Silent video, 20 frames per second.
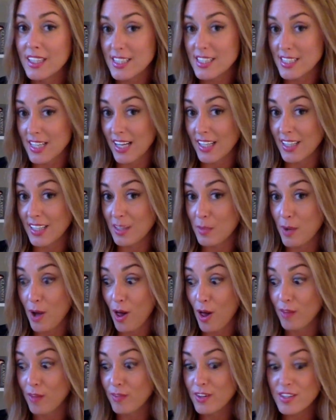excited
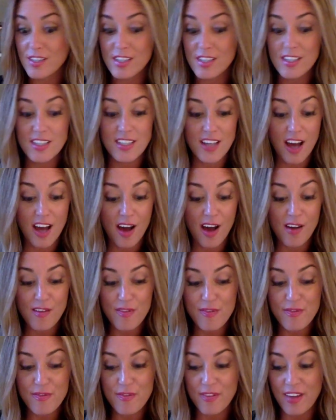about all of our
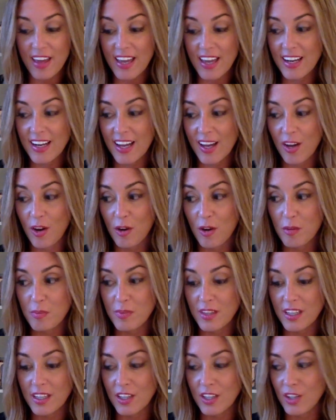stuff, and I
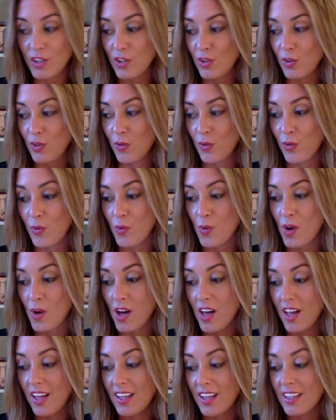hope that you
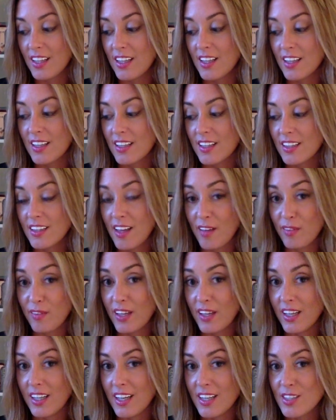love
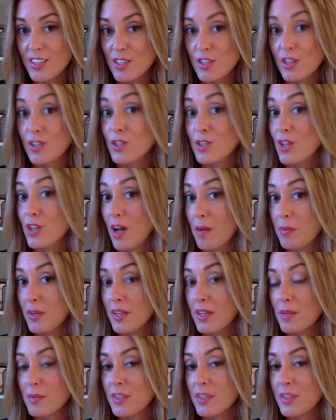it and start
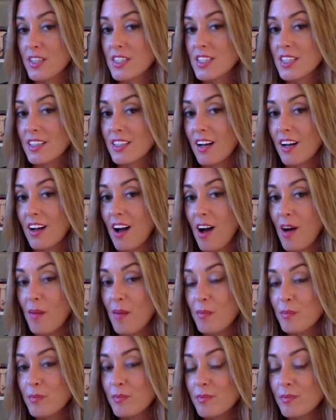shopping at
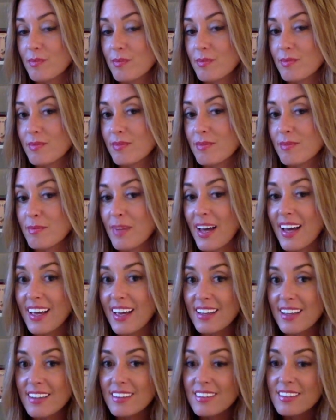BlingSting.com.
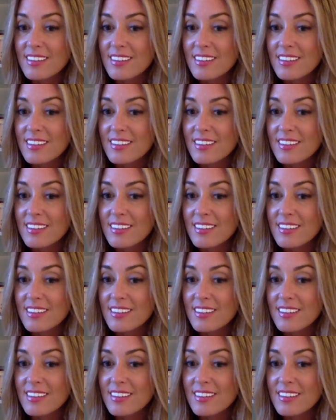Bye.